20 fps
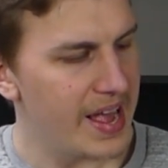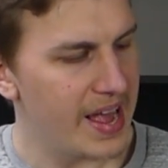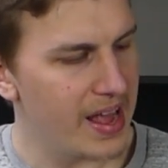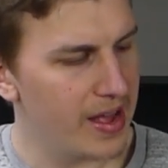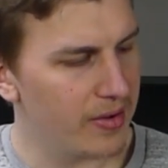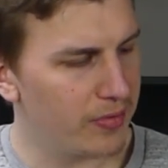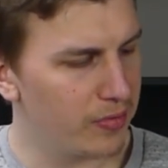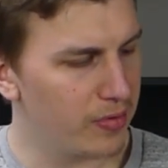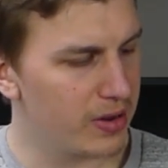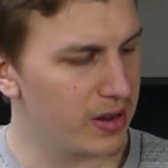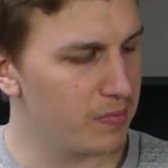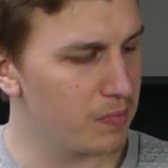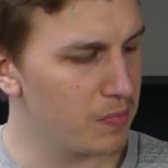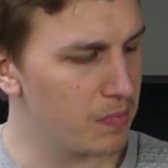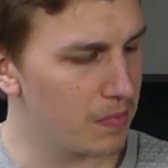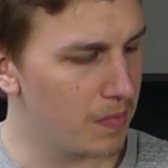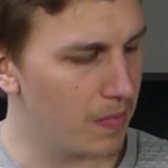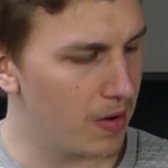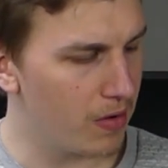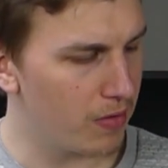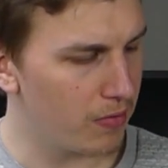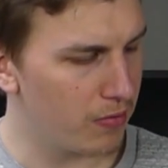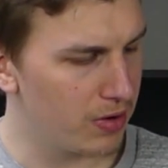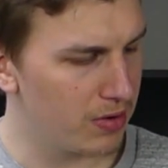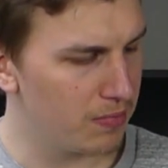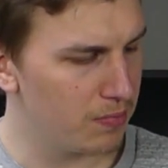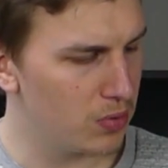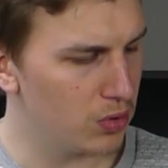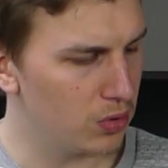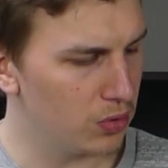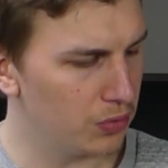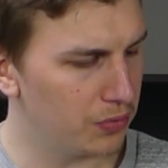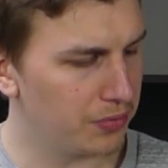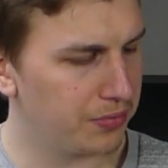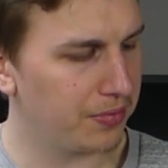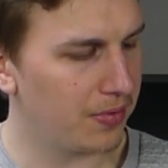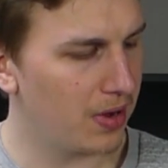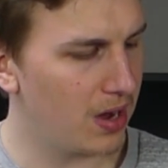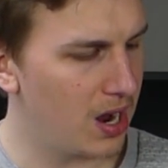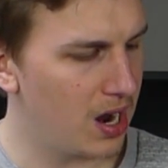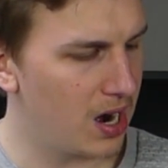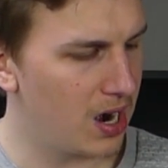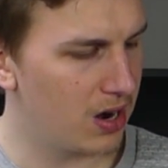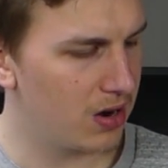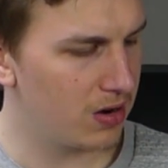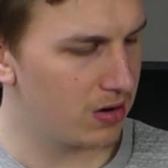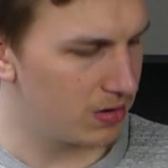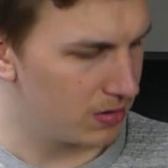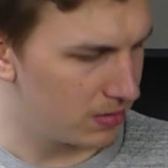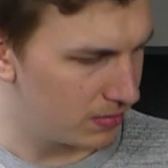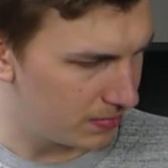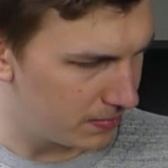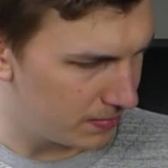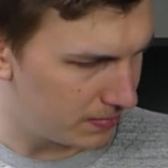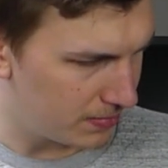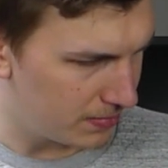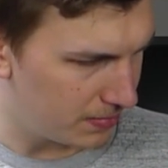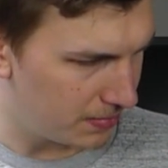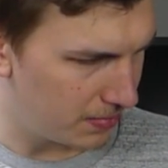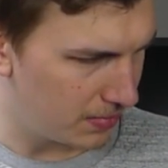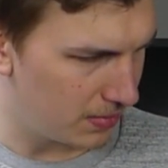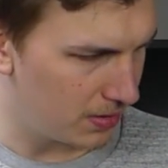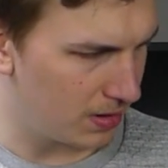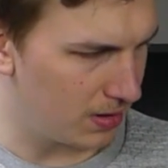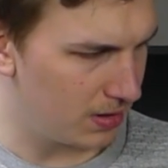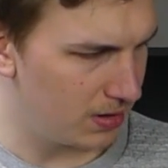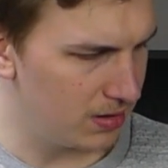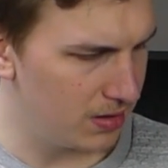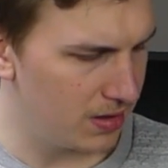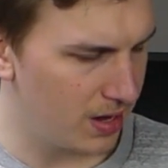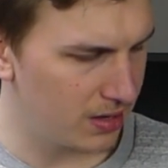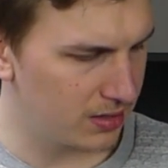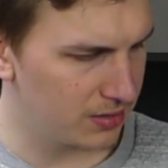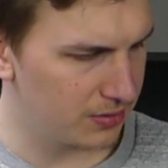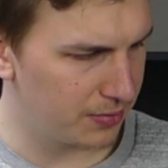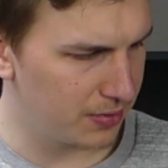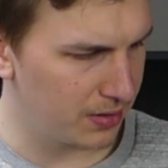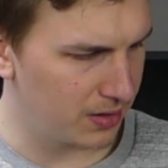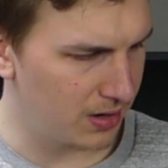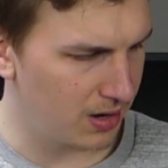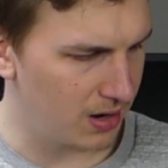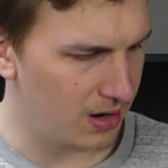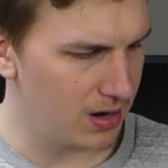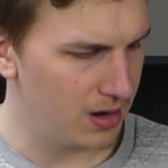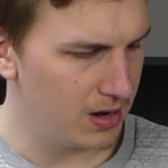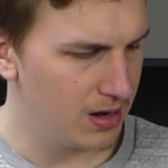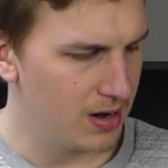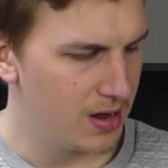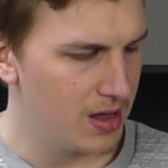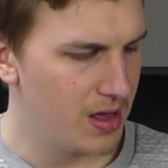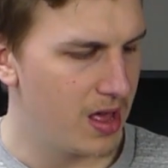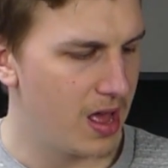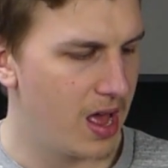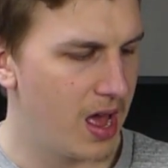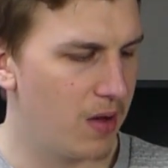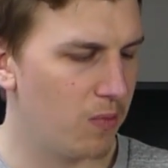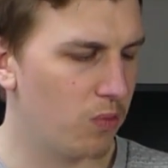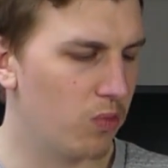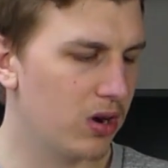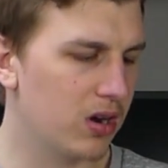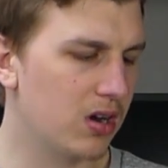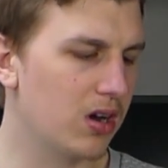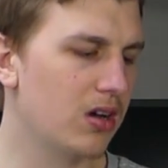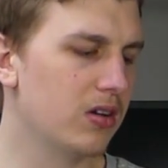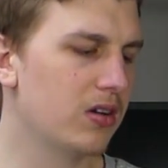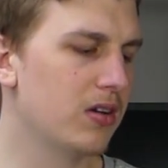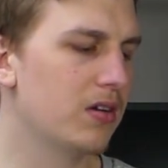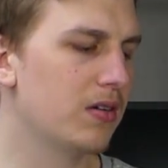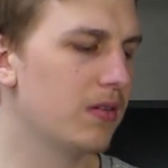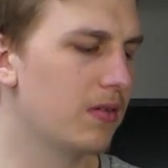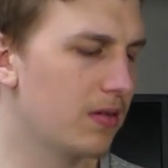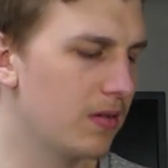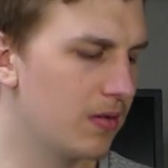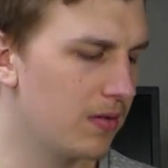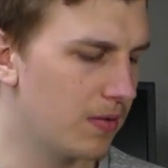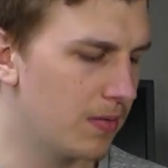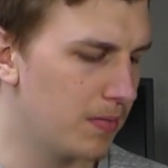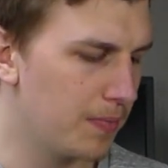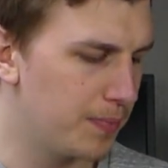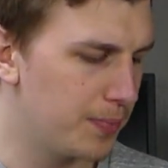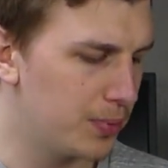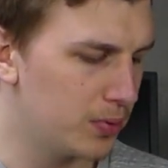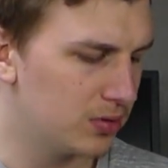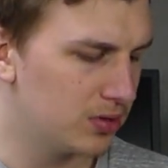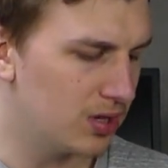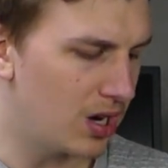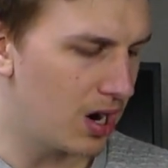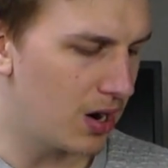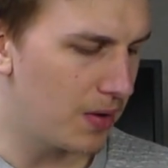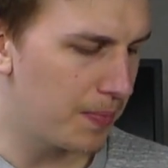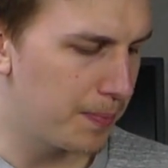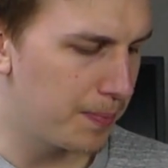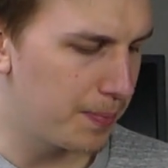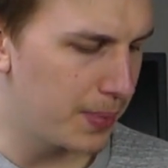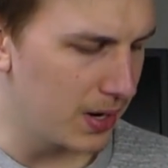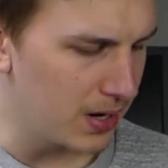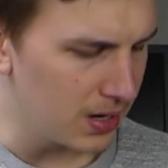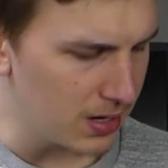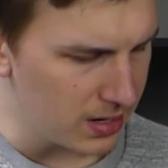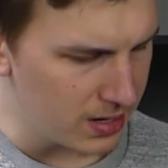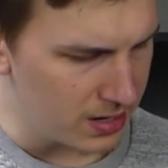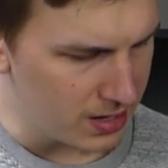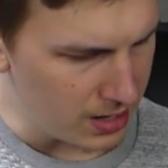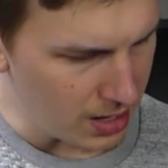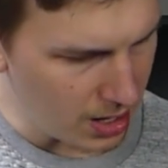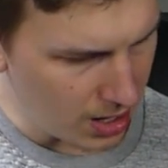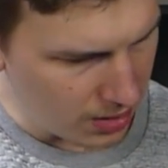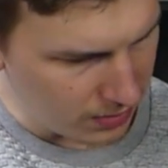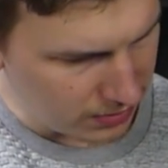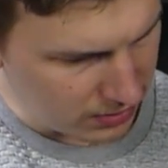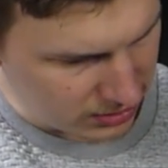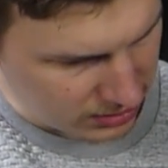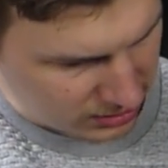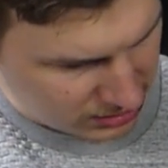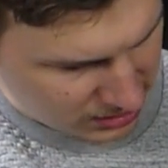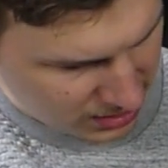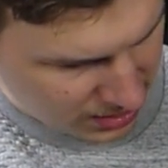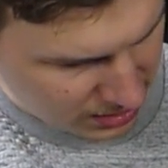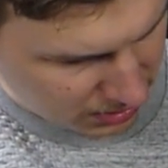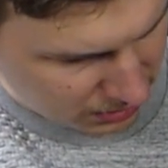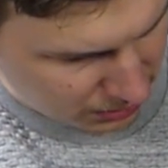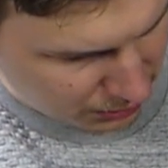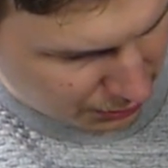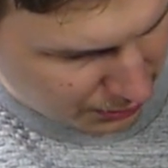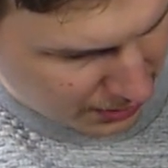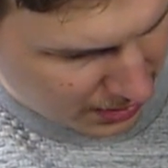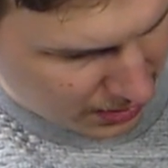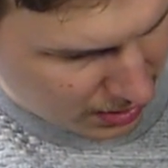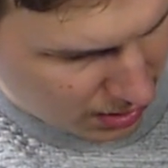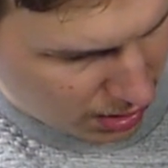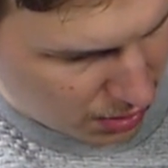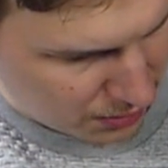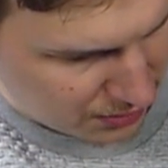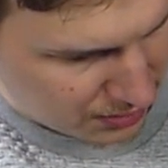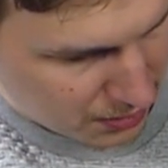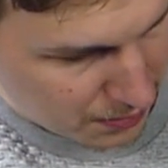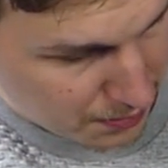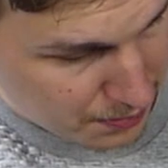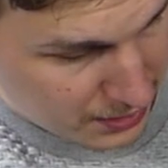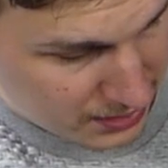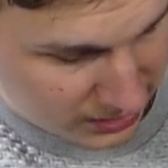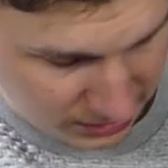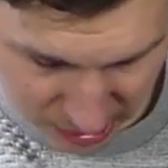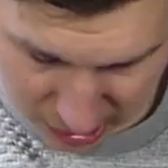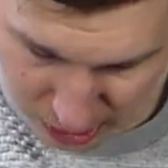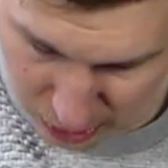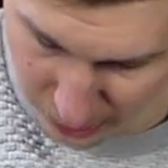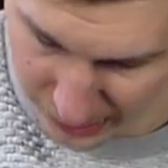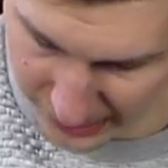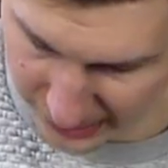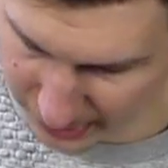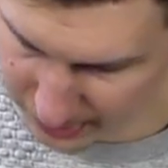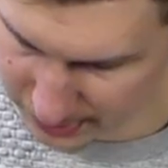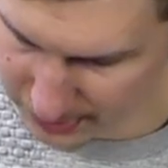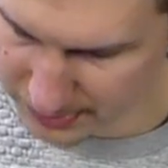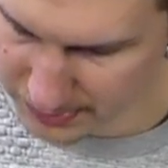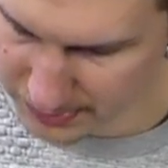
If we remove our index finger and we're gonna put our pinky on the 2nd fret of the B string,